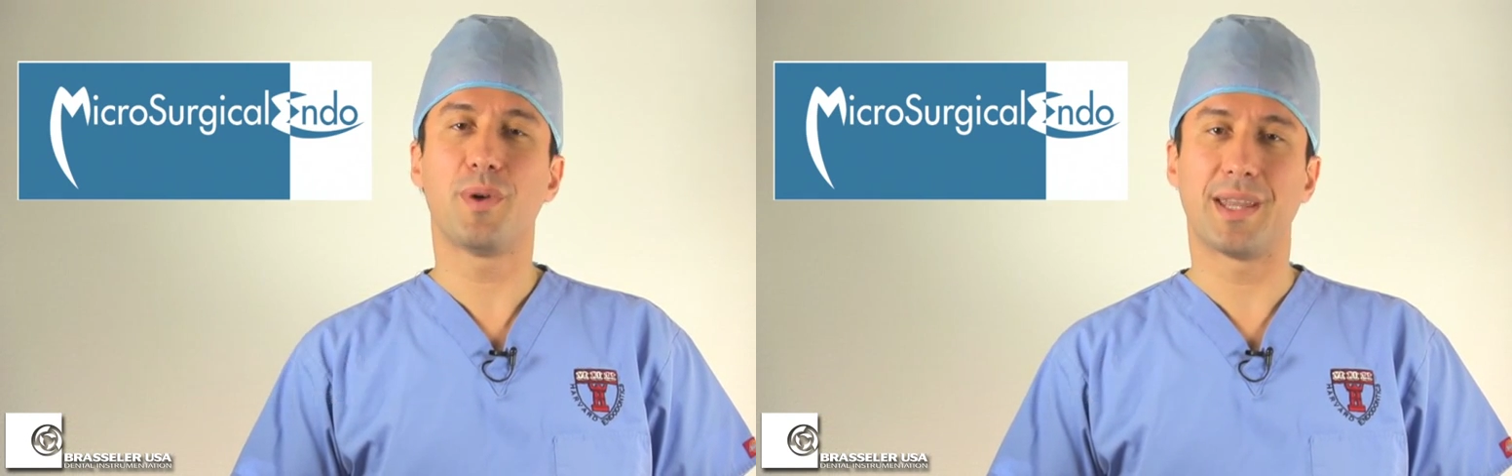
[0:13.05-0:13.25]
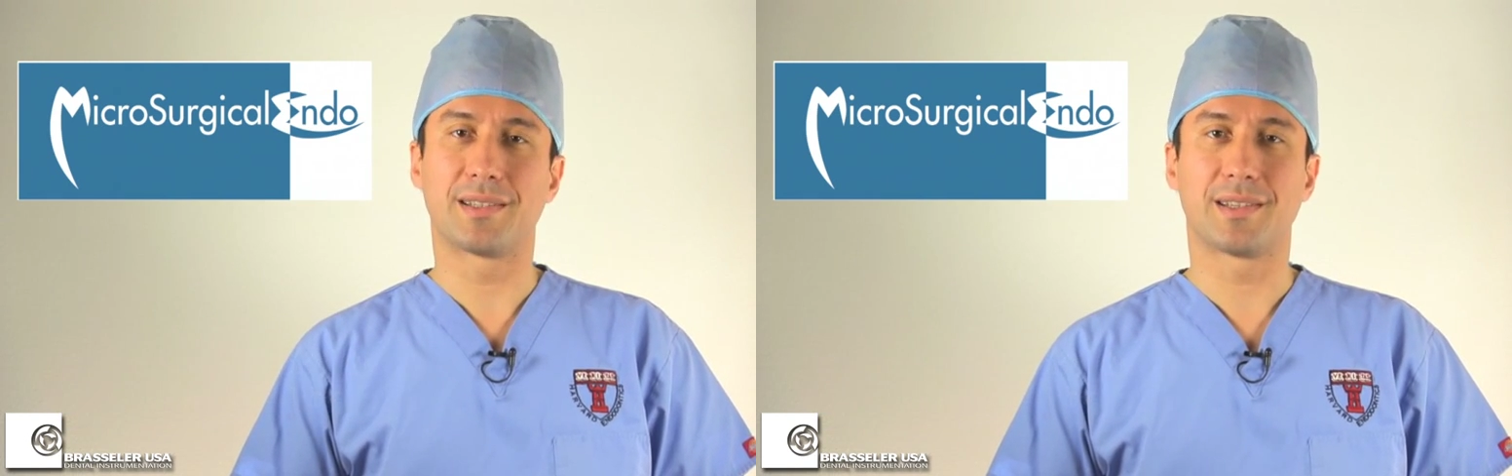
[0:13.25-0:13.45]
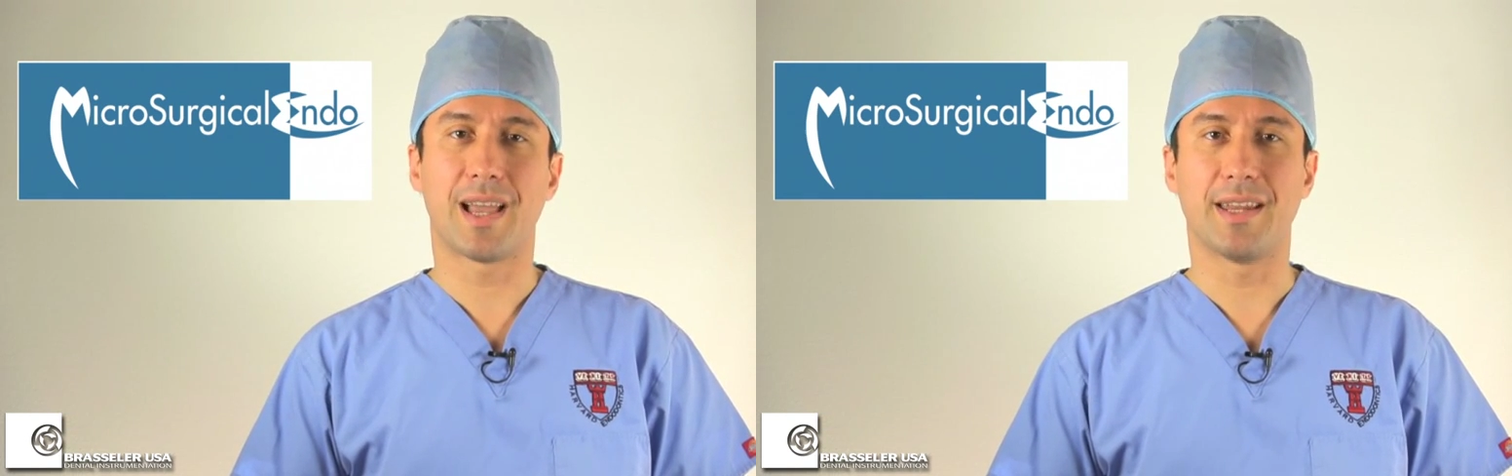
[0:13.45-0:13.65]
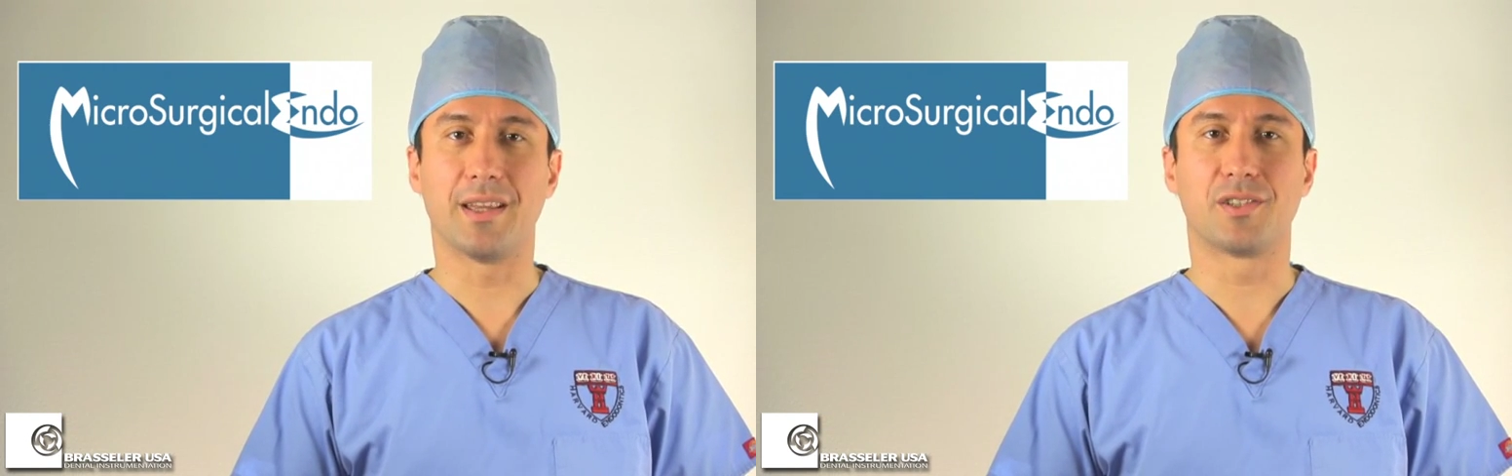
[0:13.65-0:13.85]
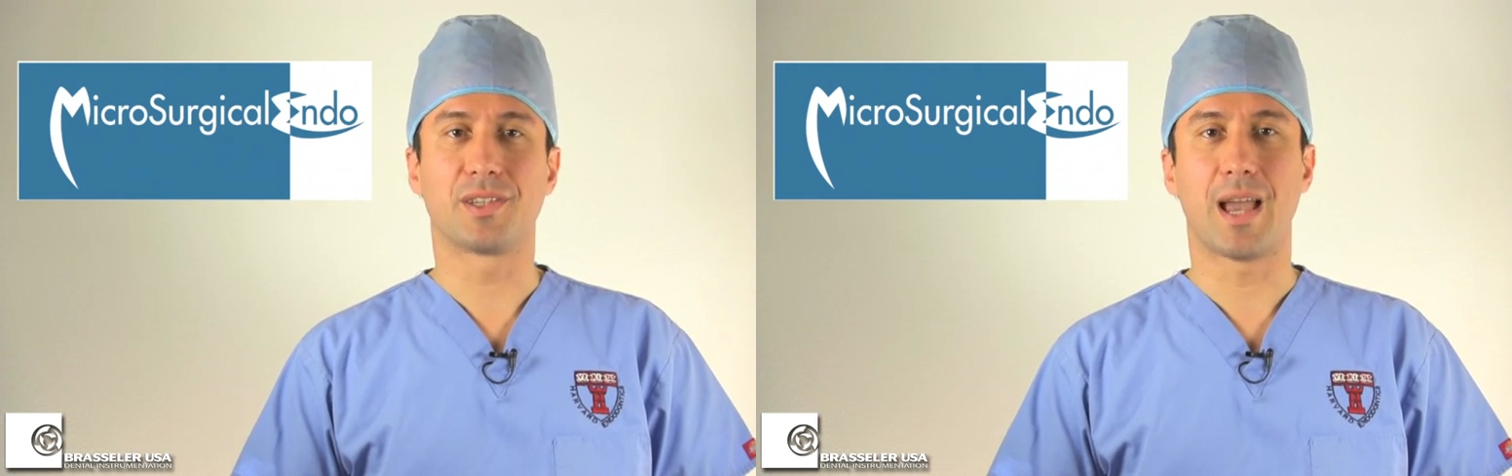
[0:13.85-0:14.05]
and
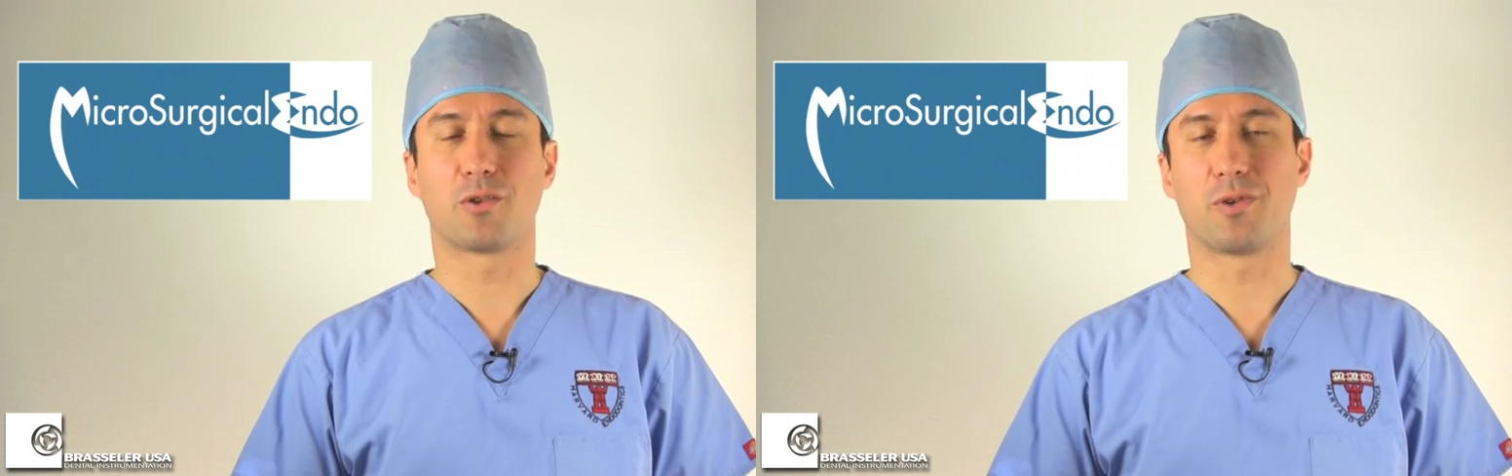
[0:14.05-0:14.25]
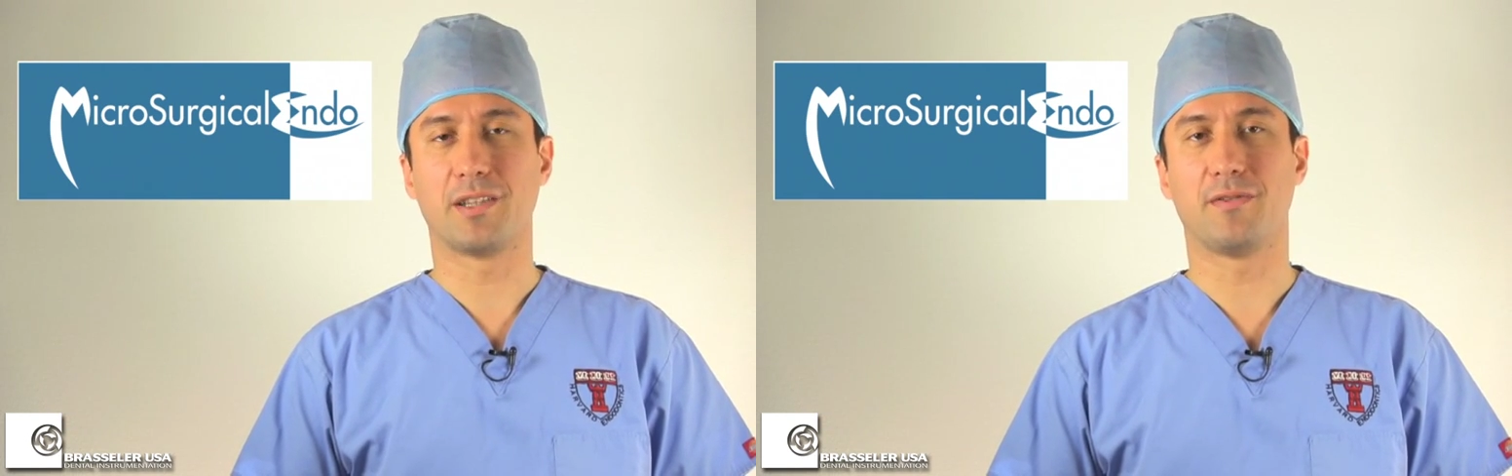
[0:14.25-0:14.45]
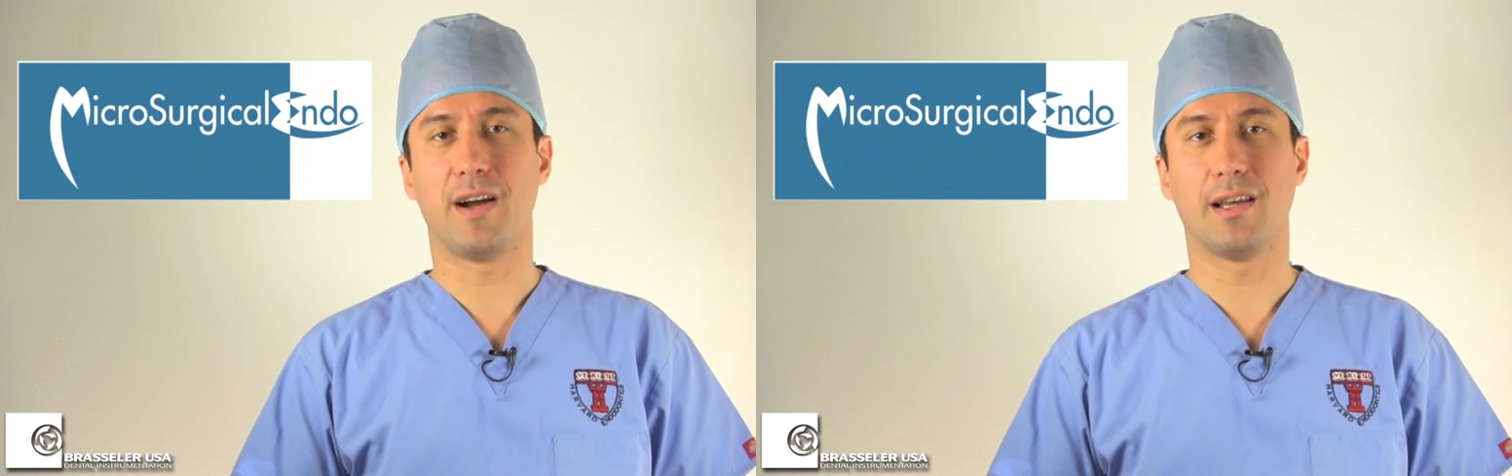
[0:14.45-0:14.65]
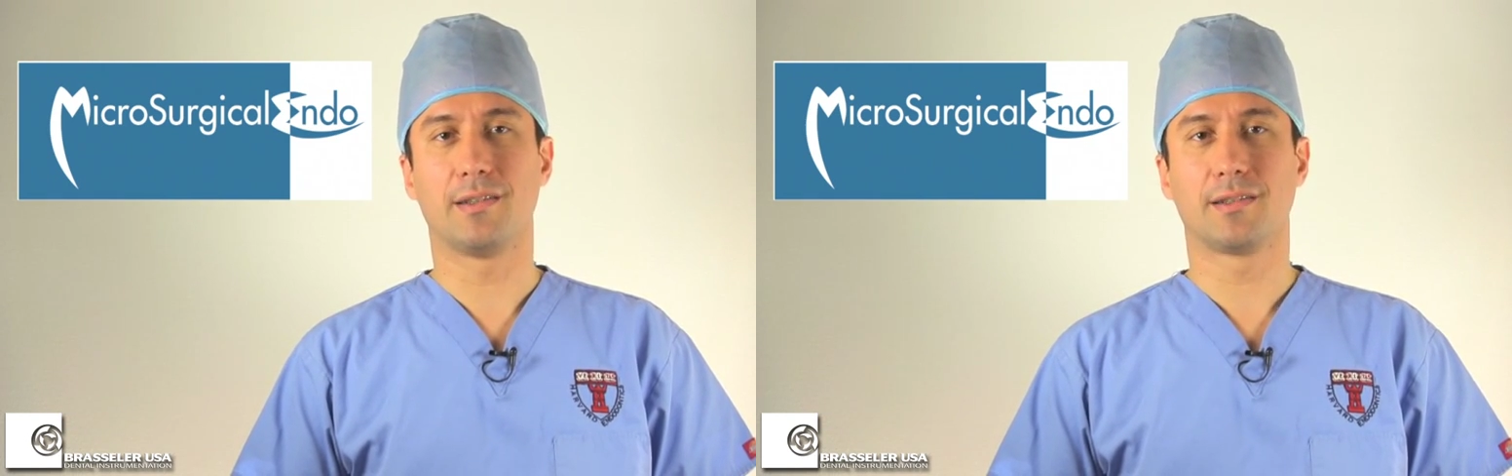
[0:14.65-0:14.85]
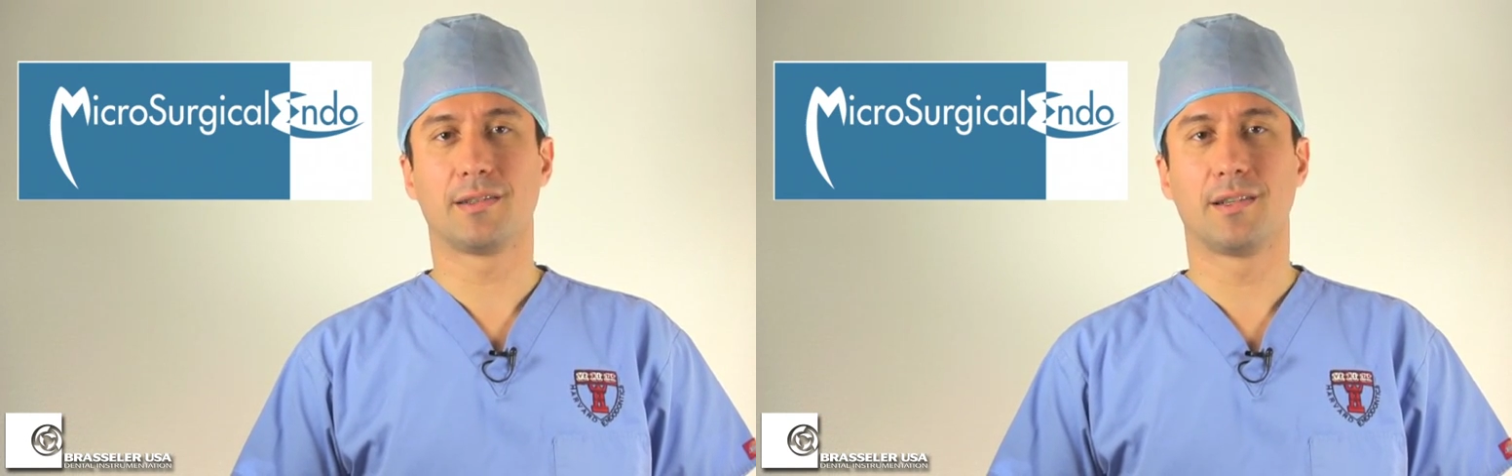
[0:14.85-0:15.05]
exciting Scout Race
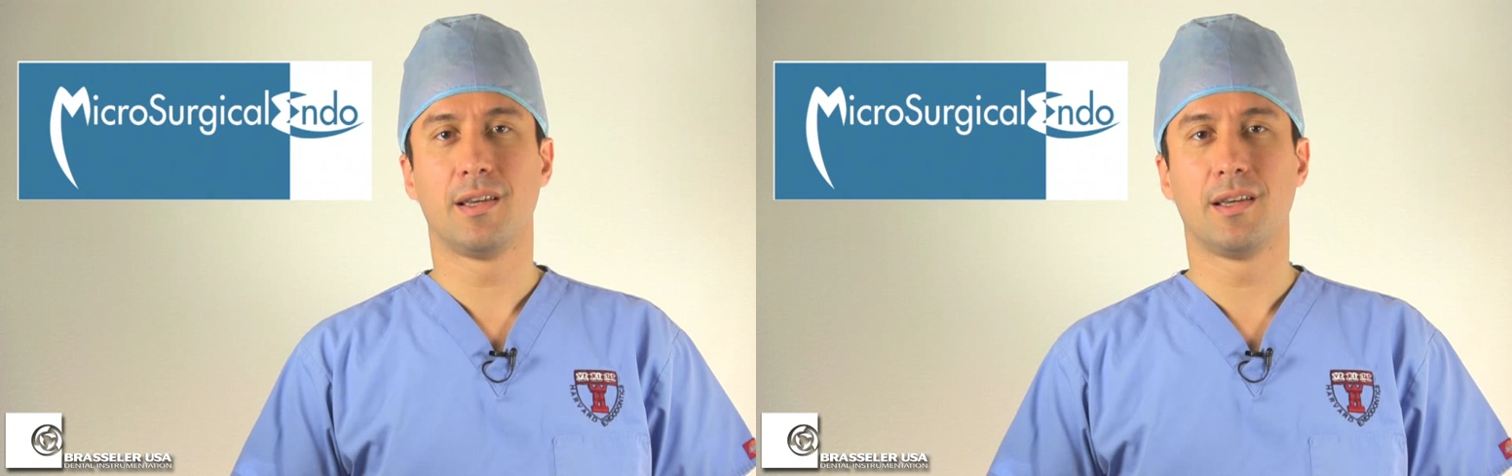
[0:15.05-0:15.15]
Files.